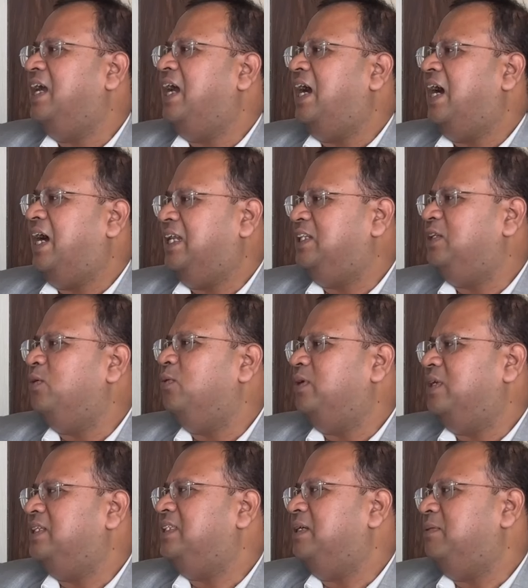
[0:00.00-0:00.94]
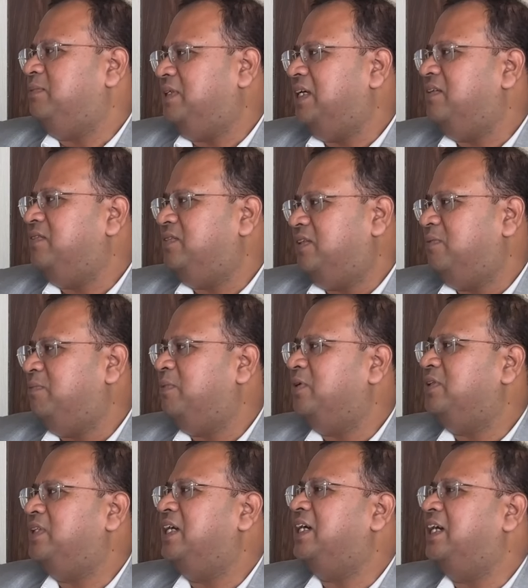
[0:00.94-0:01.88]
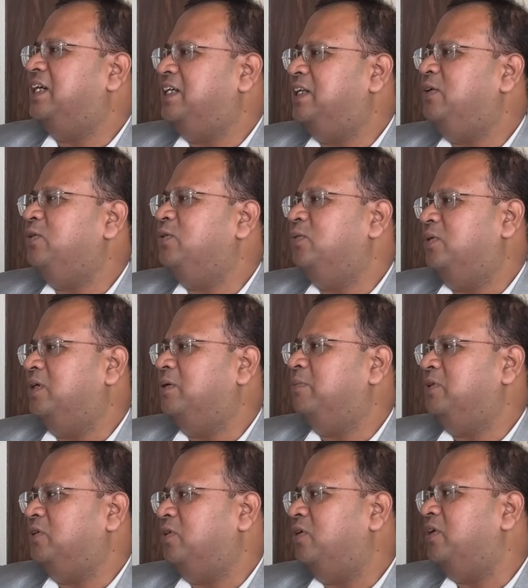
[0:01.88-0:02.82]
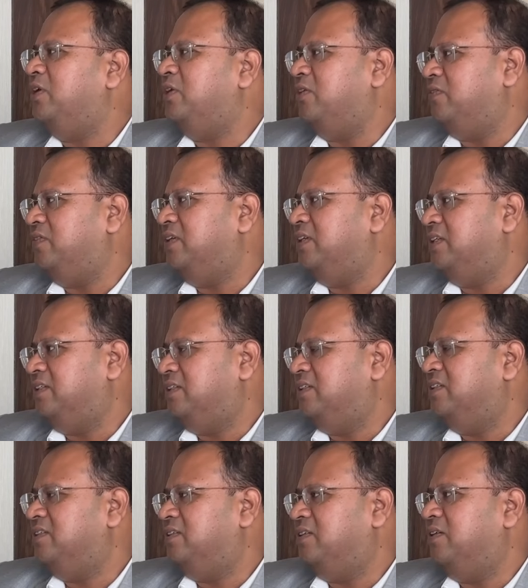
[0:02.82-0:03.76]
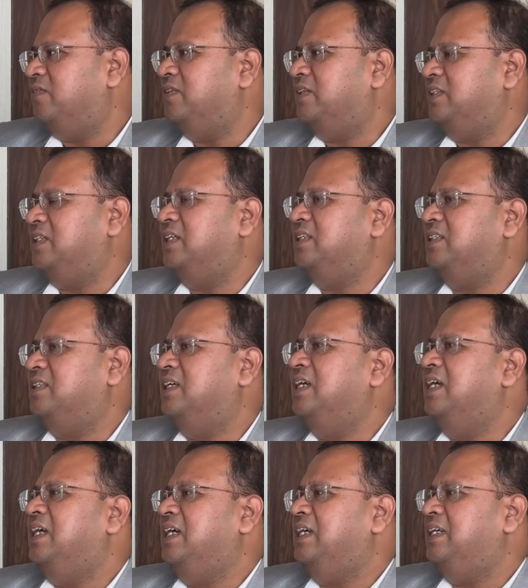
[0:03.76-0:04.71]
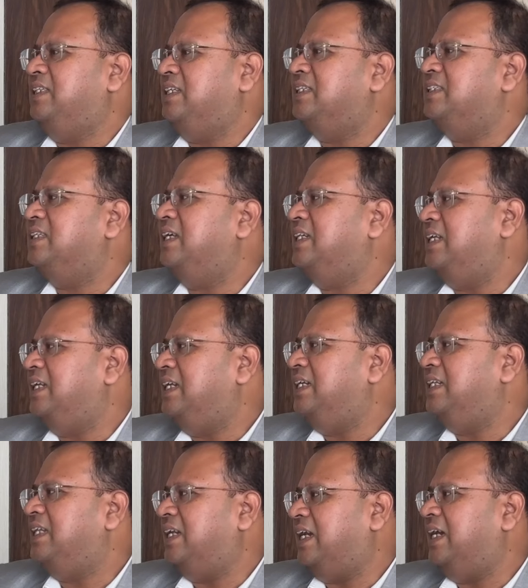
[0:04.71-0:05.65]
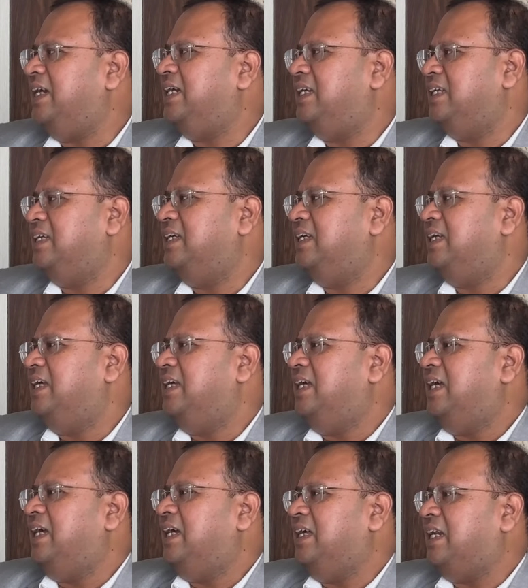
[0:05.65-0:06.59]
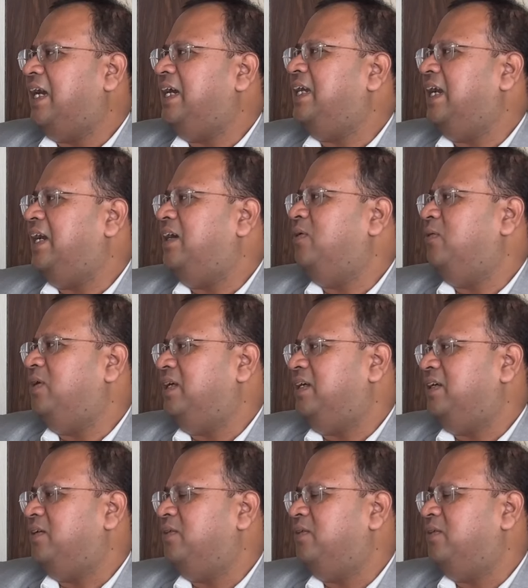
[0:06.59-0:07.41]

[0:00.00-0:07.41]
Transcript: are the owners themselves, because they continue to own a majority of the shares. It's just that they need the right hand holding.